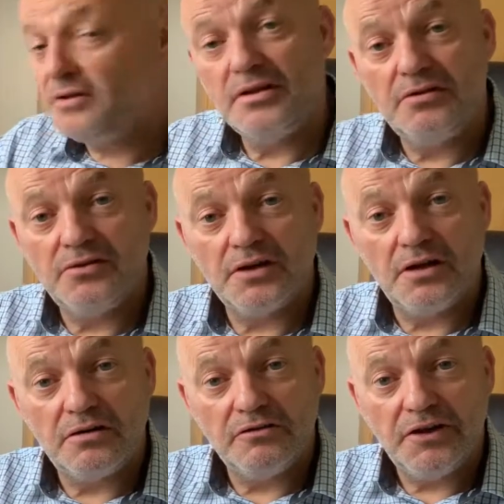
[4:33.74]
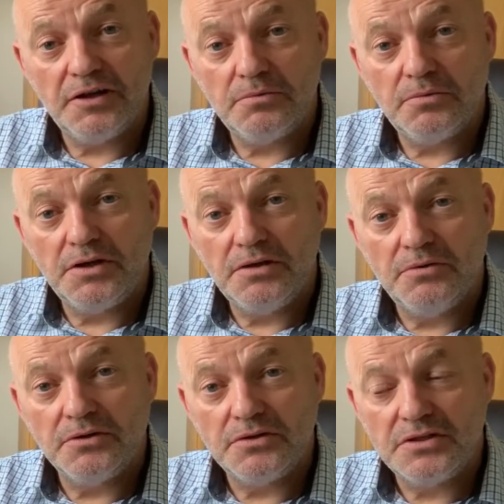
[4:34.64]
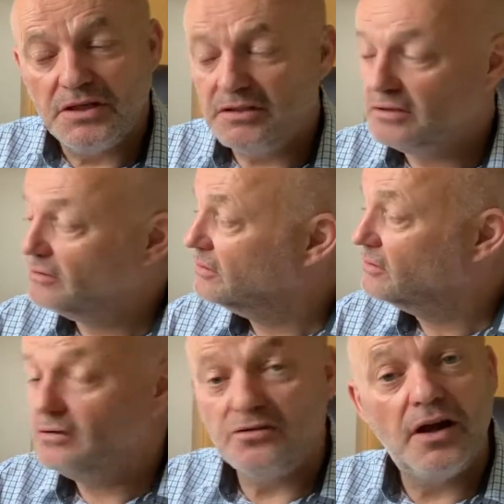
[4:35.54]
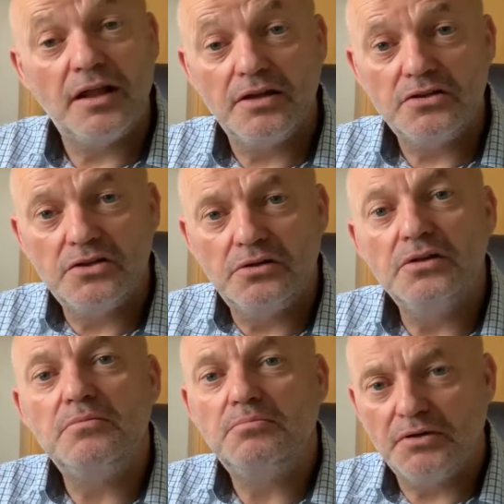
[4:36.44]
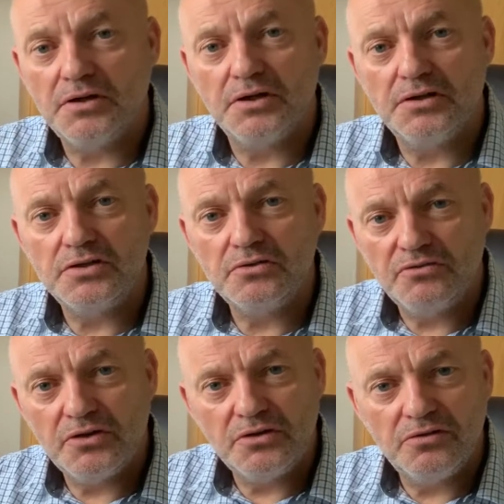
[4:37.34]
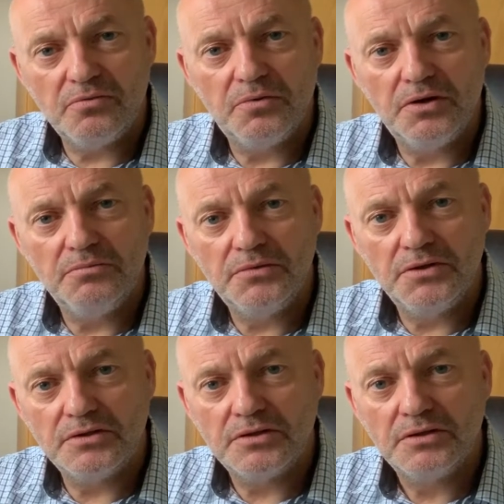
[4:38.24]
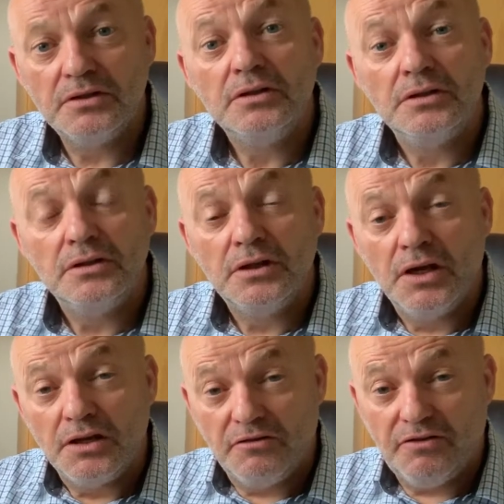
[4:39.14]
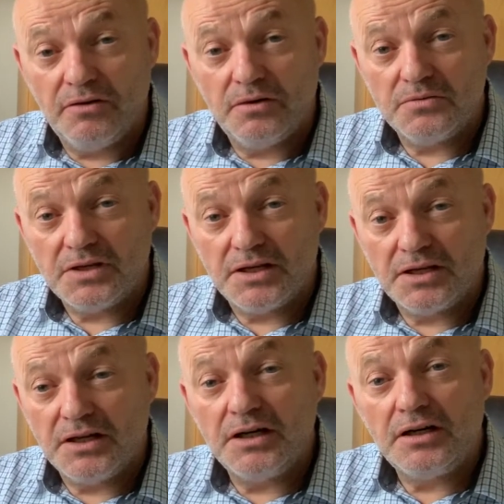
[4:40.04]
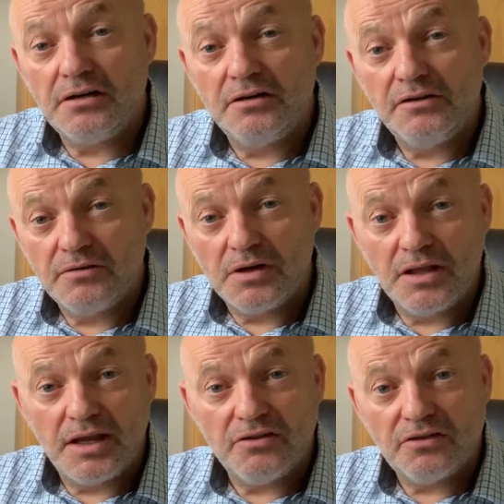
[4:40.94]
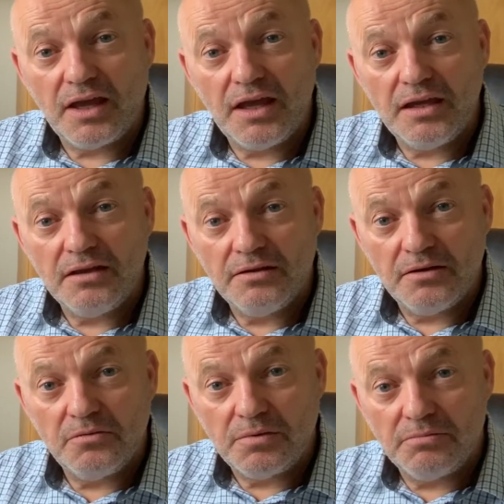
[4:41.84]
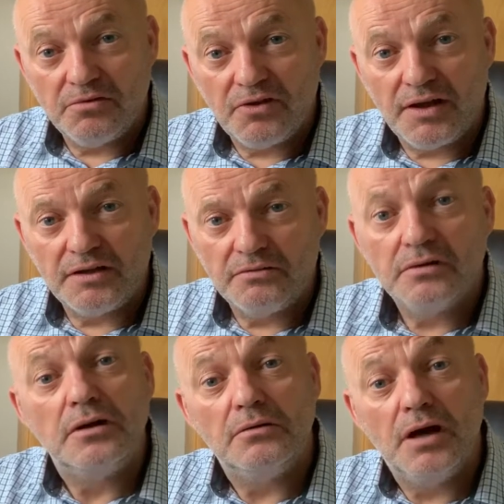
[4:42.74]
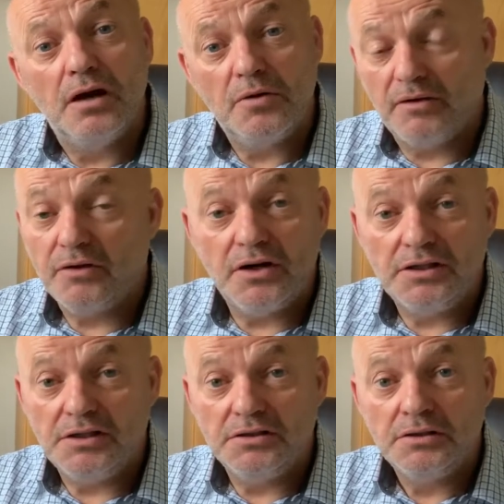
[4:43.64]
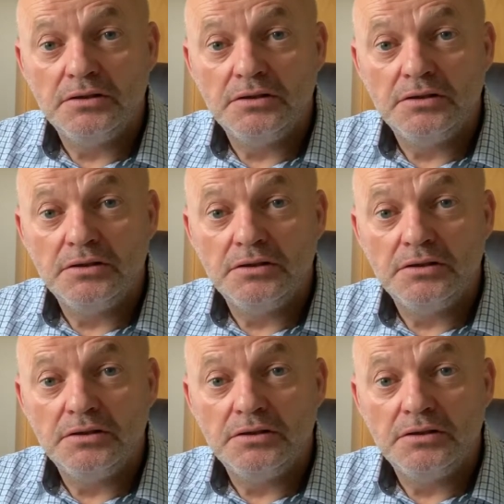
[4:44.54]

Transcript: that there is a car available when you want it, or as I like to call it, book early to avoid disappointment. You phone up to get a car, if you want it the next day, they will probably say, we haven't got any.